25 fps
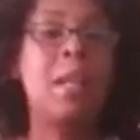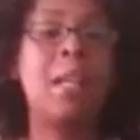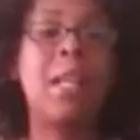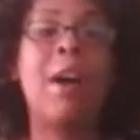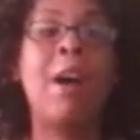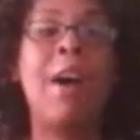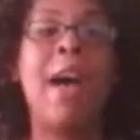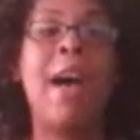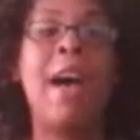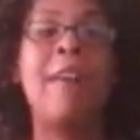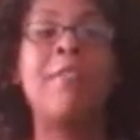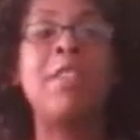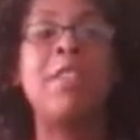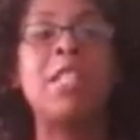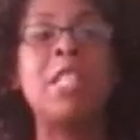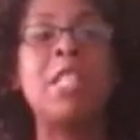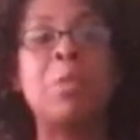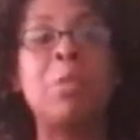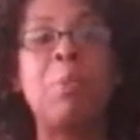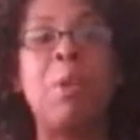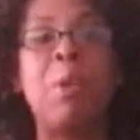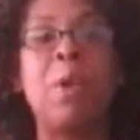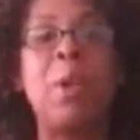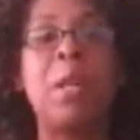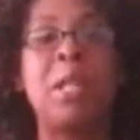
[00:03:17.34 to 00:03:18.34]
Now, having
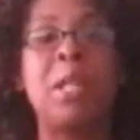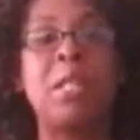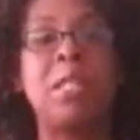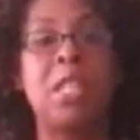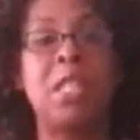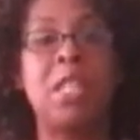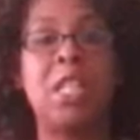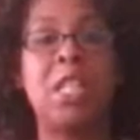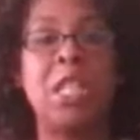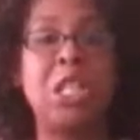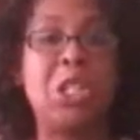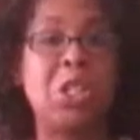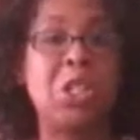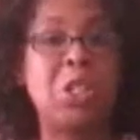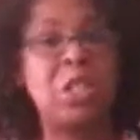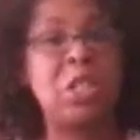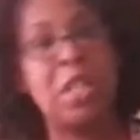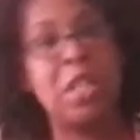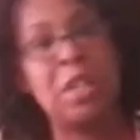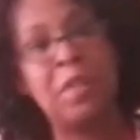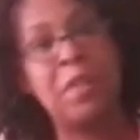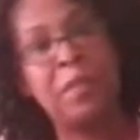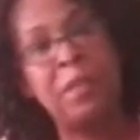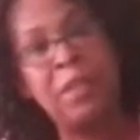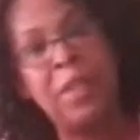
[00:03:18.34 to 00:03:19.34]
spoken to teachers
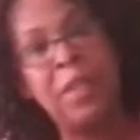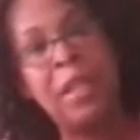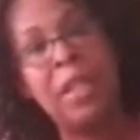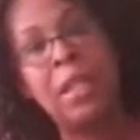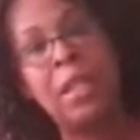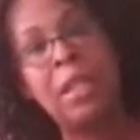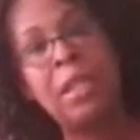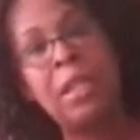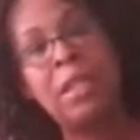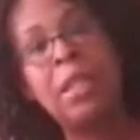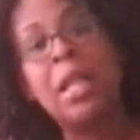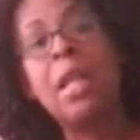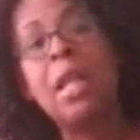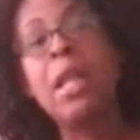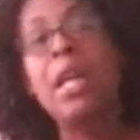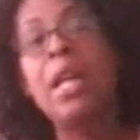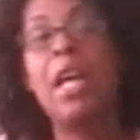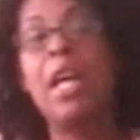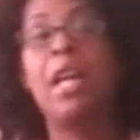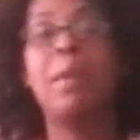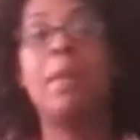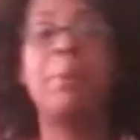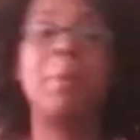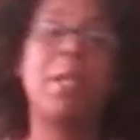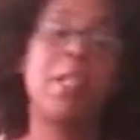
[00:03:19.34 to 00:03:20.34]
in the field,
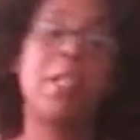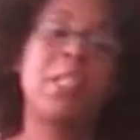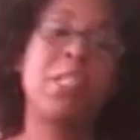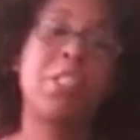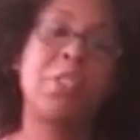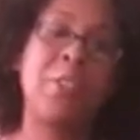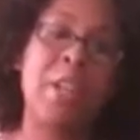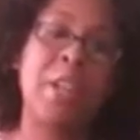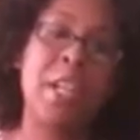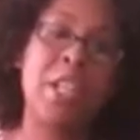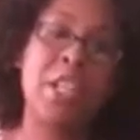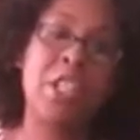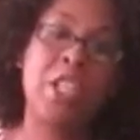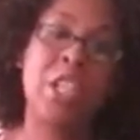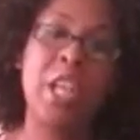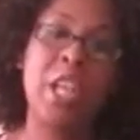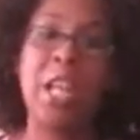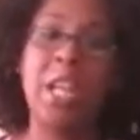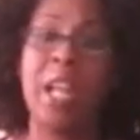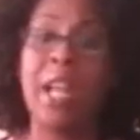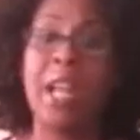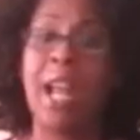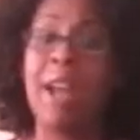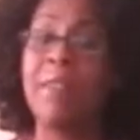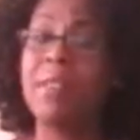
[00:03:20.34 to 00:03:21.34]

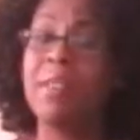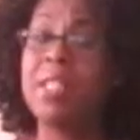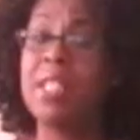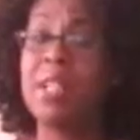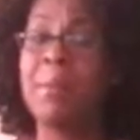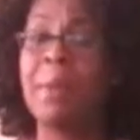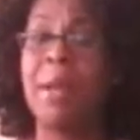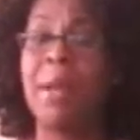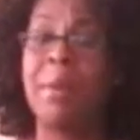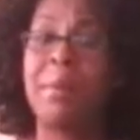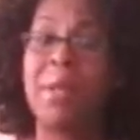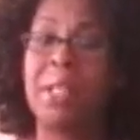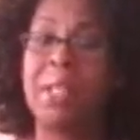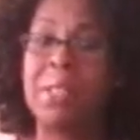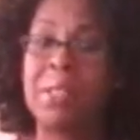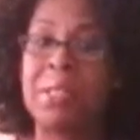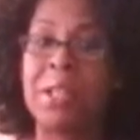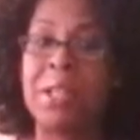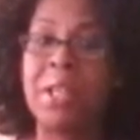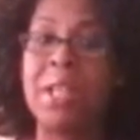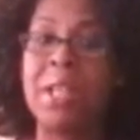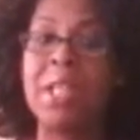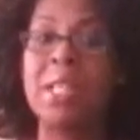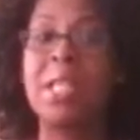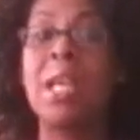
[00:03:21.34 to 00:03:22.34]
administration, and having done my
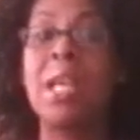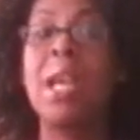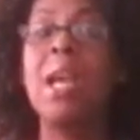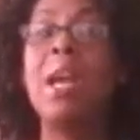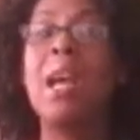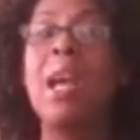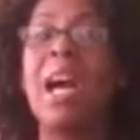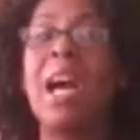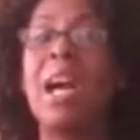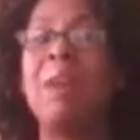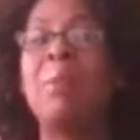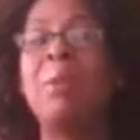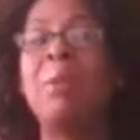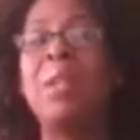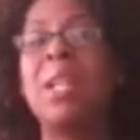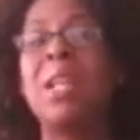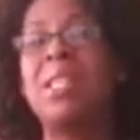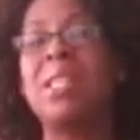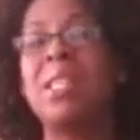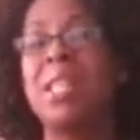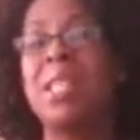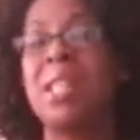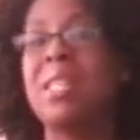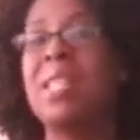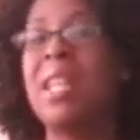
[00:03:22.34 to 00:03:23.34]
research, I
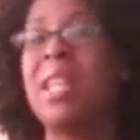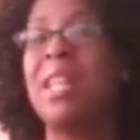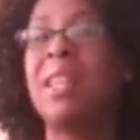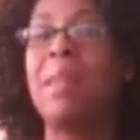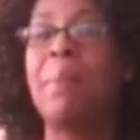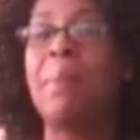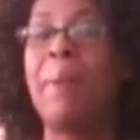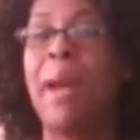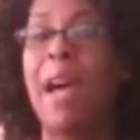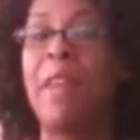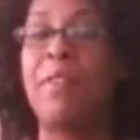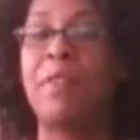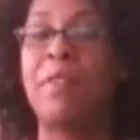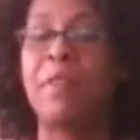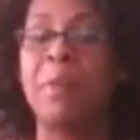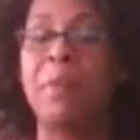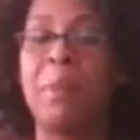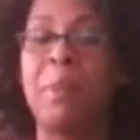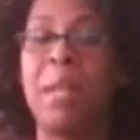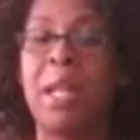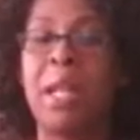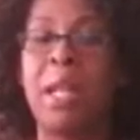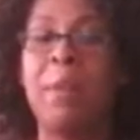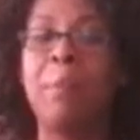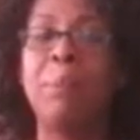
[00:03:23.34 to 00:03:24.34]
realized that's not the path for
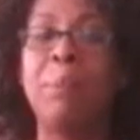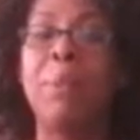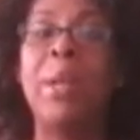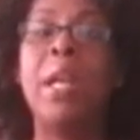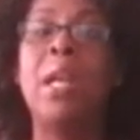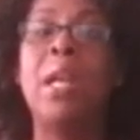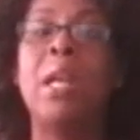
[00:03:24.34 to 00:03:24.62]
me.